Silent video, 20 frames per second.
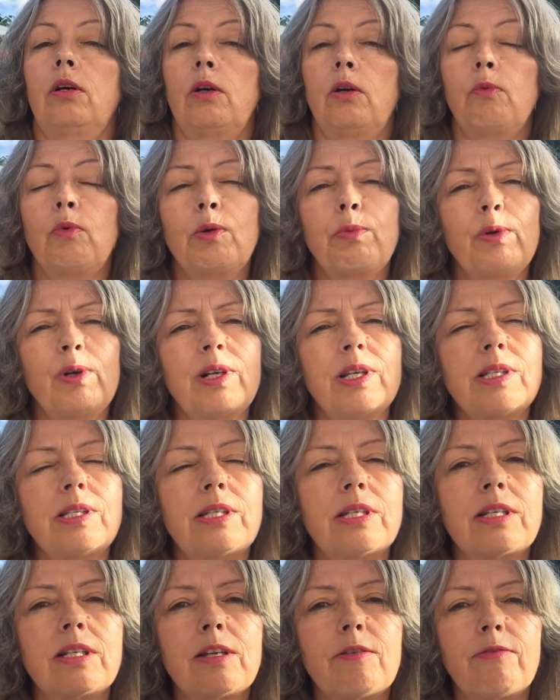were pretty
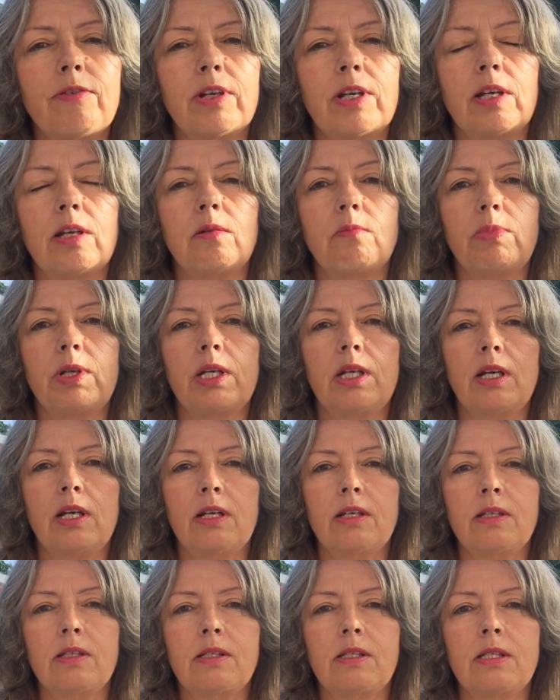significant
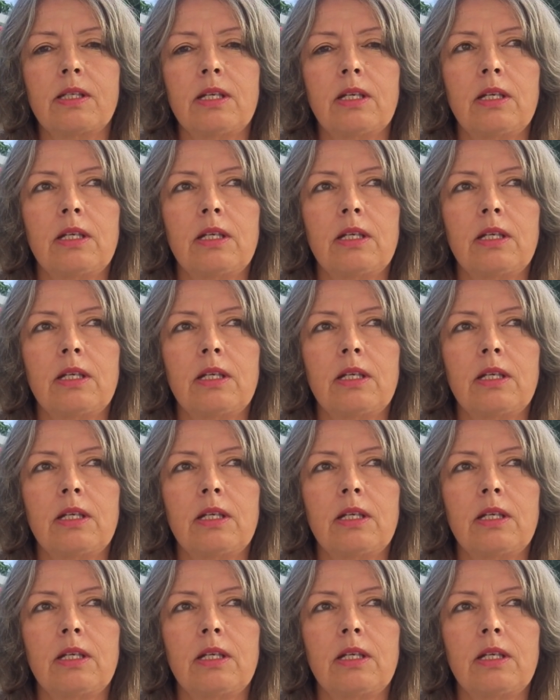because